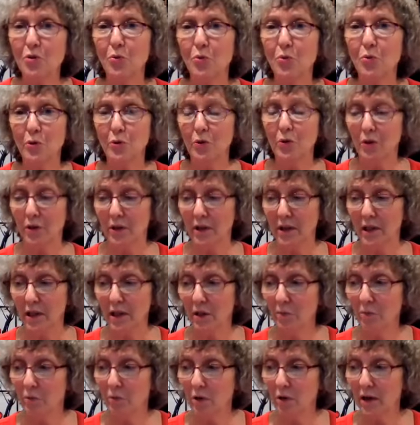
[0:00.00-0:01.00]
oil
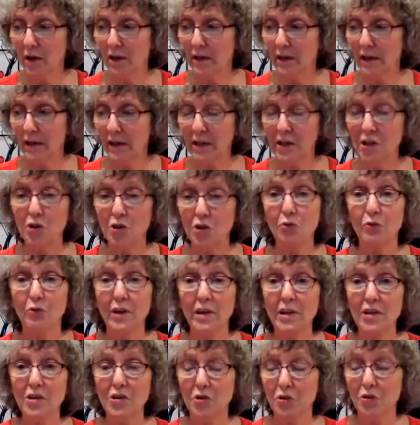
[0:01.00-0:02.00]
cleaning product. It's a
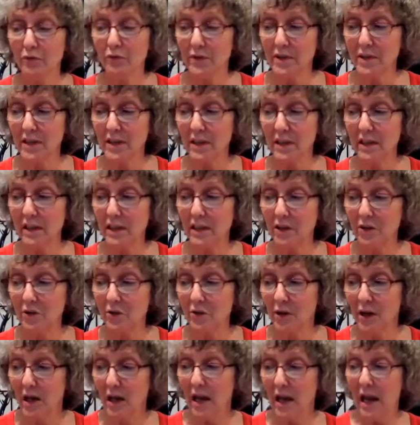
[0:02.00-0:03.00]
great surface
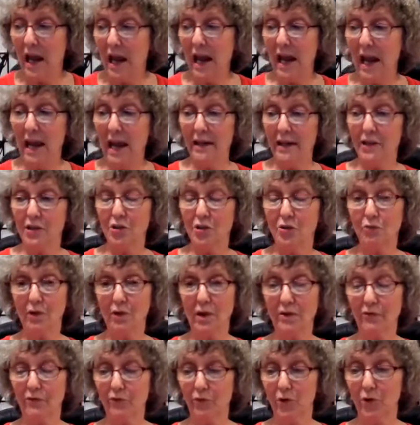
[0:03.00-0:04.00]
cleaner, and it's
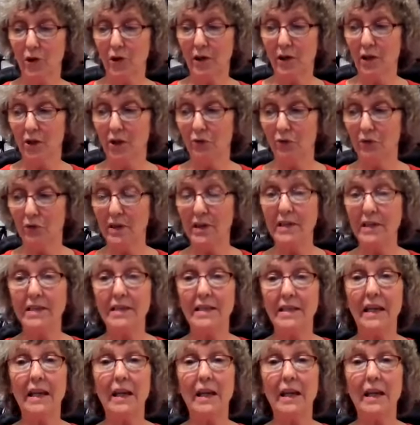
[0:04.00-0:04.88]
great for cutting grease.